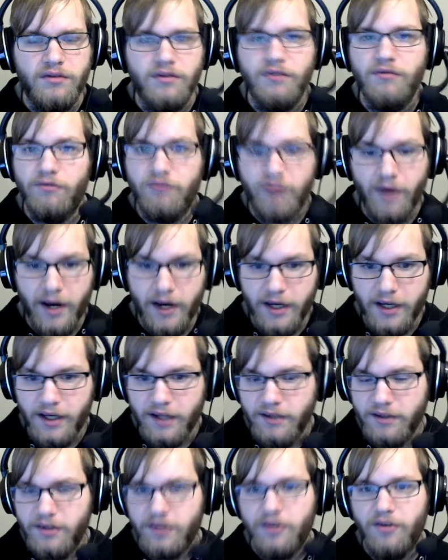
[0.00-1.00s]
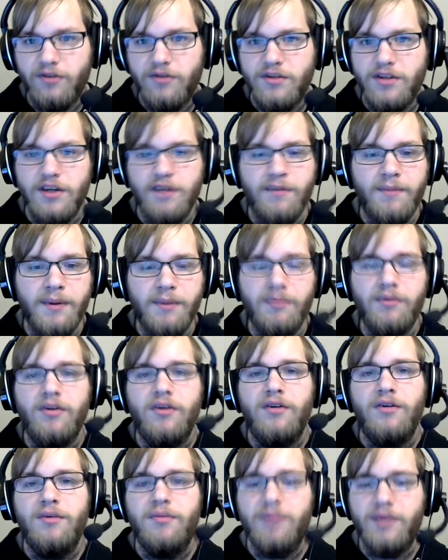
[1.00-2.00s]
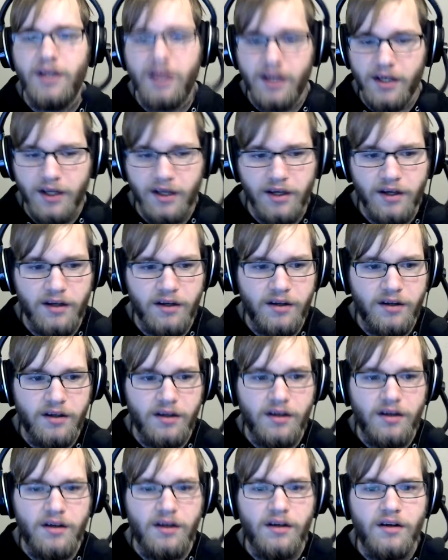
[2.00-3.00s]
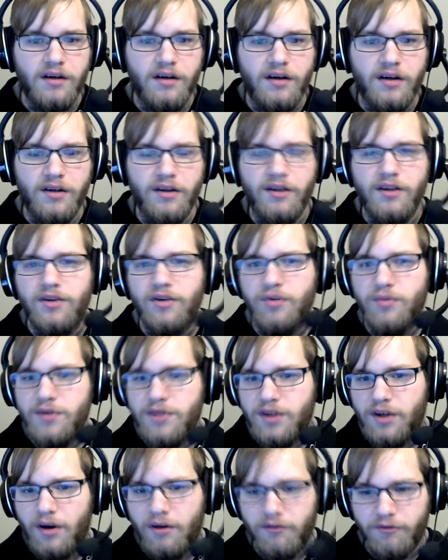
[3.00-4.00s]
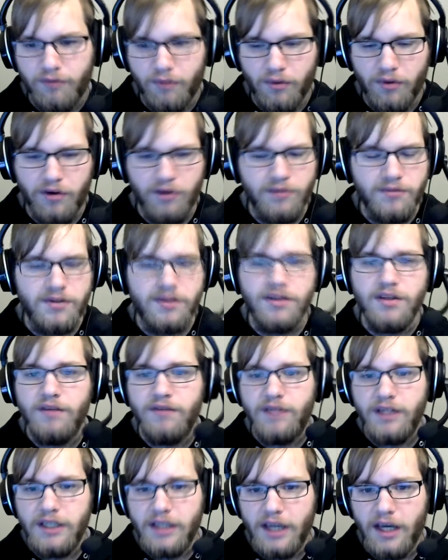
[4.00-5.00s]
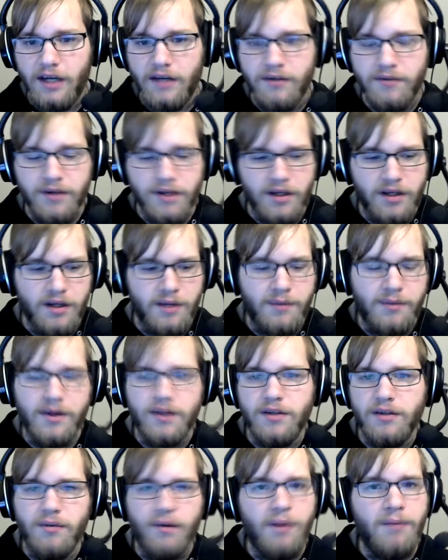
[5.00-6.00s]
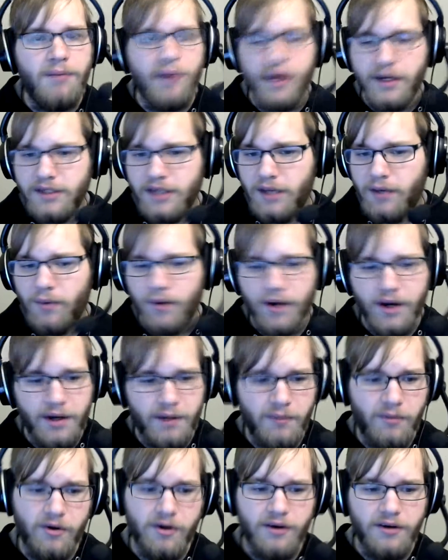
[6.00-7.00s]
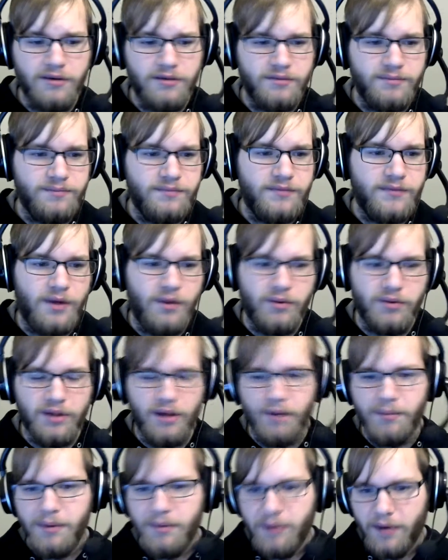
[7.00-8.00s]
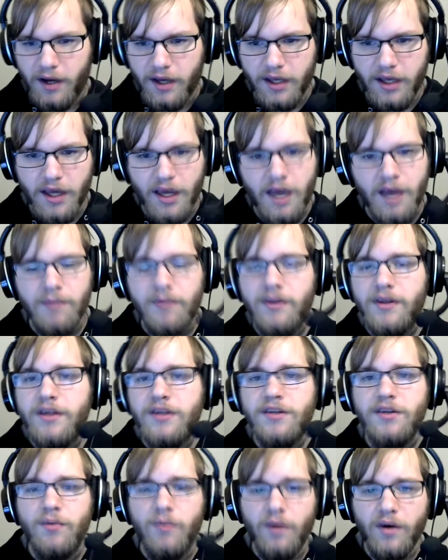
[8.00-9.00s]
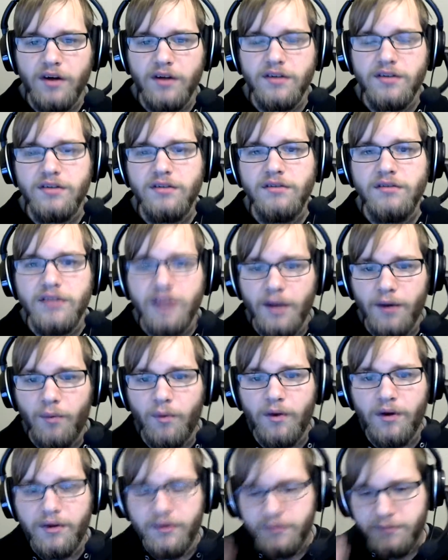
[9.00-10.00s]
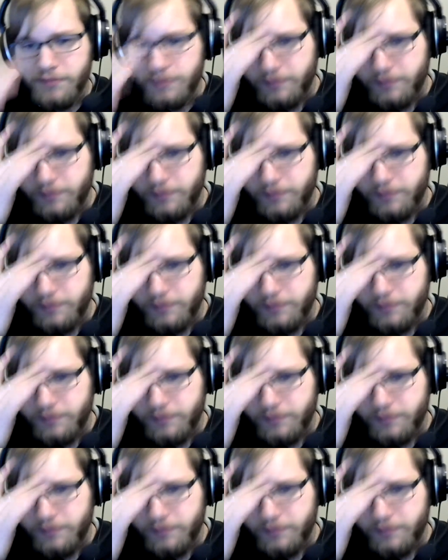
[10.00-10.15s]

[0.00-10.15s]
Reddit, see if people are complaining, the Ubisoft forums and stuff like that. Because I'm not buying day one anymore. I will not be buying a game unless it works day one.